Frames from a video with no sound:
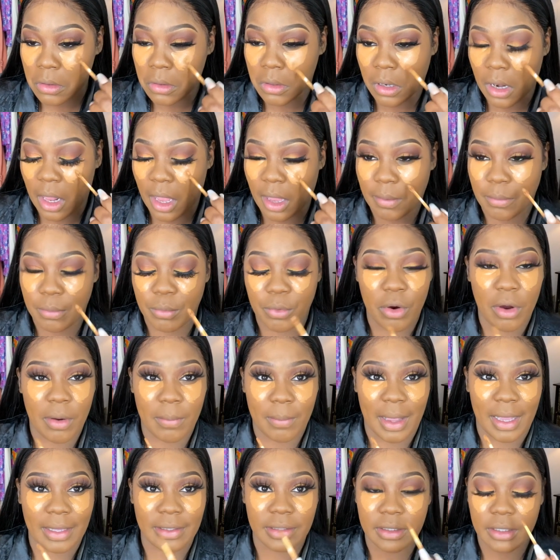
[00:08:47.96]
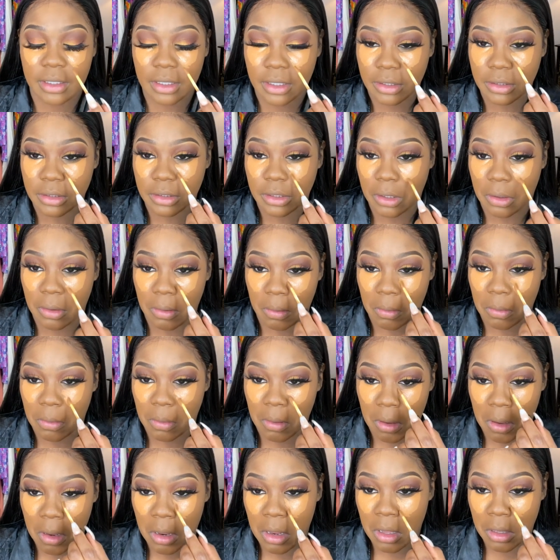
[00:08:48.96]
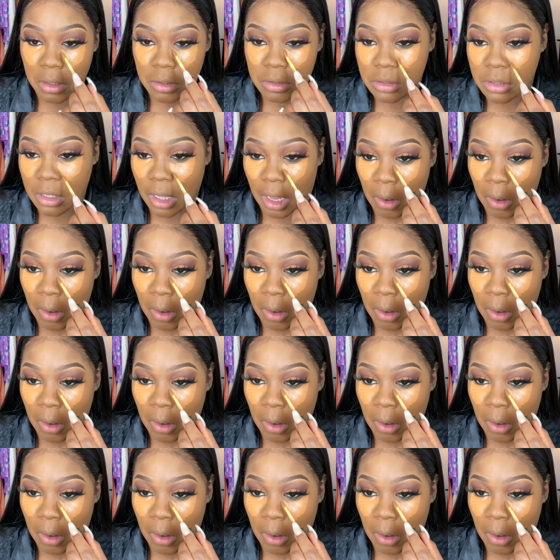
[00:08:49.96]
like more my skin tone. It's